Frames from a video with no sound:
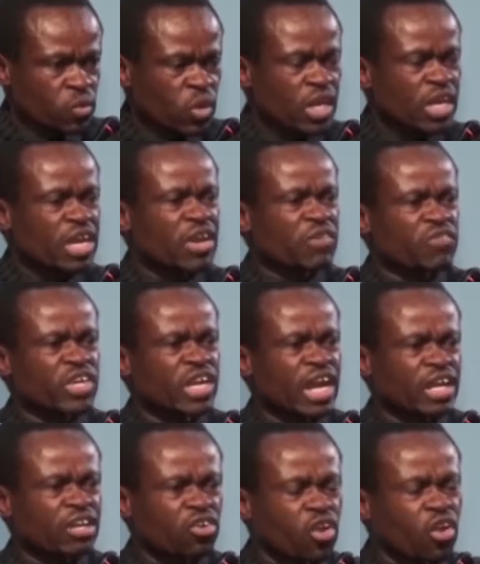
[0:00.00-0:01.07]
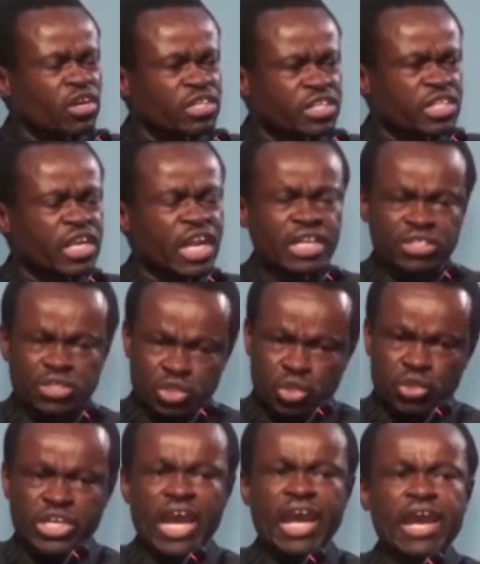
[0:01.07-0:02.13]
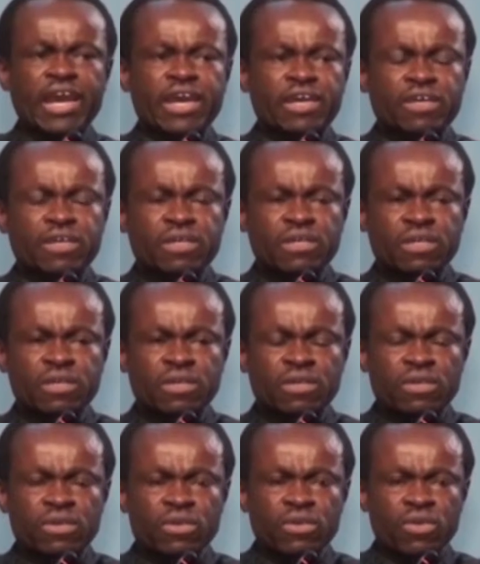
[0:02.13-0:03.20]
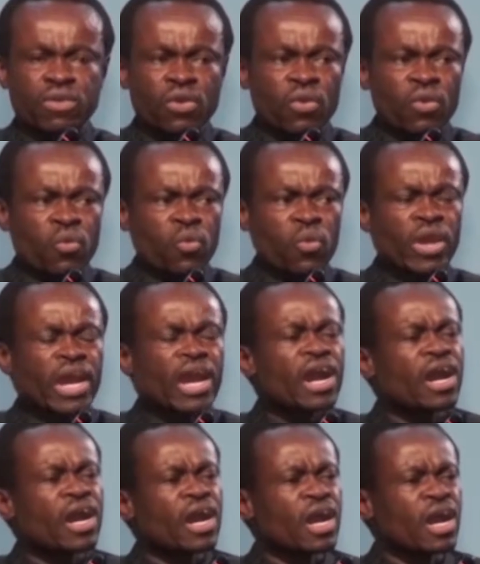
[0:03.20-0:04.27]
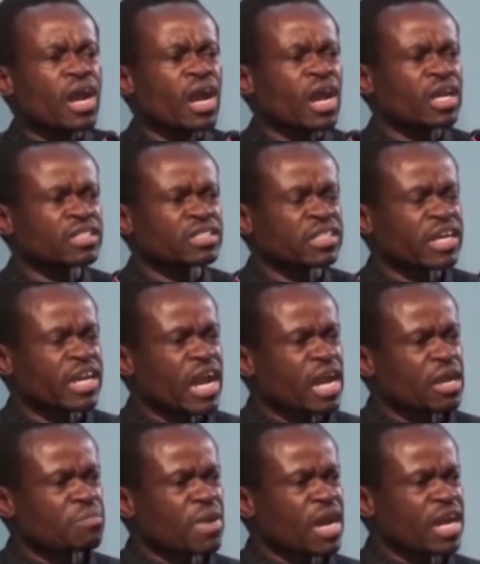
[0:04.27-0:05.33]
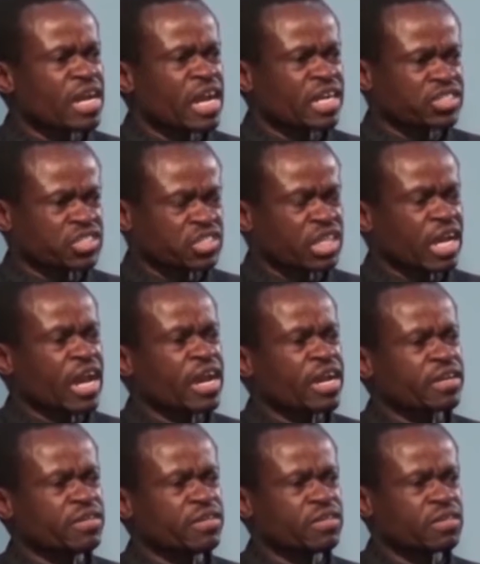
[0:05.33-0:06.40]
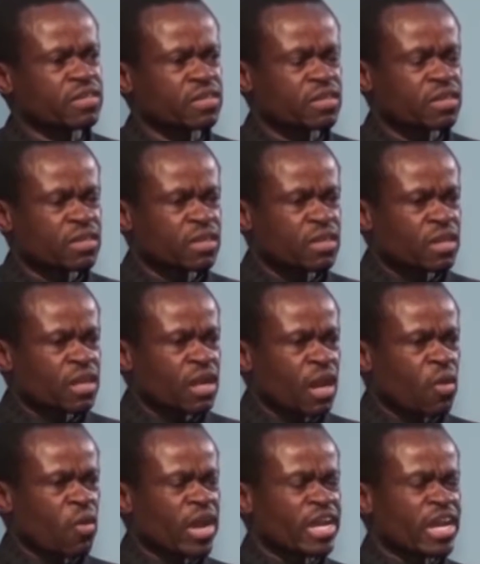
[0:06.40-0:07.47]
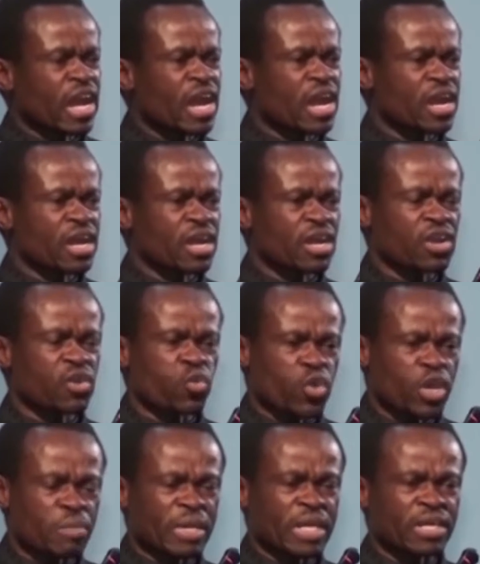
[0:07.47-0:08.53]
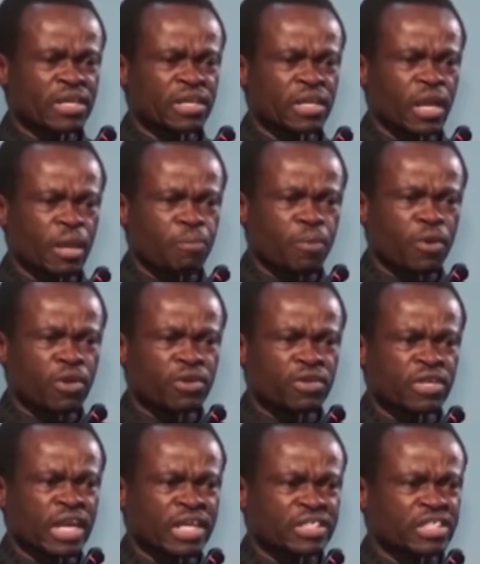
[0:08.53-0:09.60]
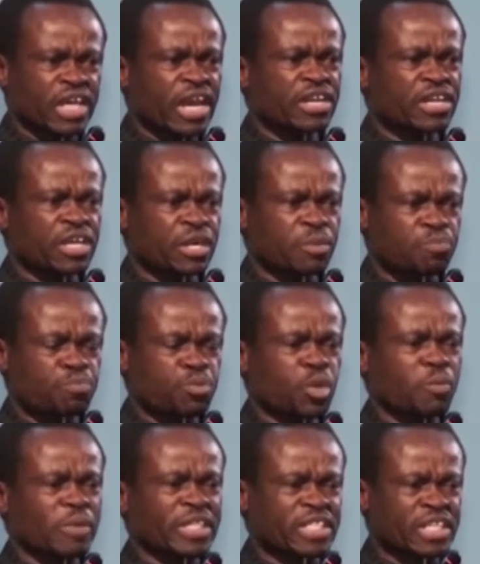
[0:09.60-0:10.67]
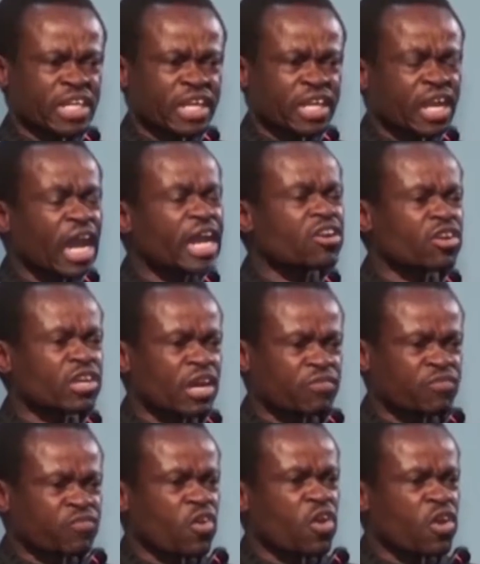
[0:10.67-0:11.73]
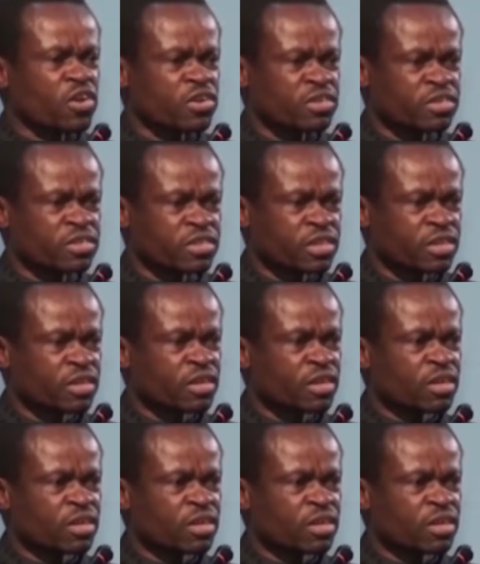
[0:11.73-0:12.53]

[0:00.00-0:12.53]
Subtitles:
We live in a continent today where, as the young man has said, our young women upon attaining puberty cannot afford